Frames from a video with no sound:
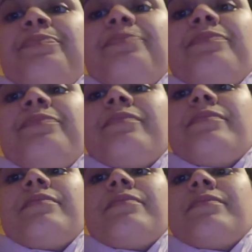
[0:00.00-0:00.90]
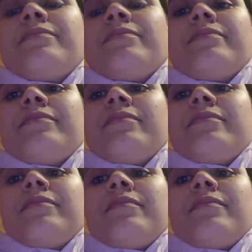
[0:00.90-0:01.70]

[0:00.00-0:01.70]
No one is speaking in this clip.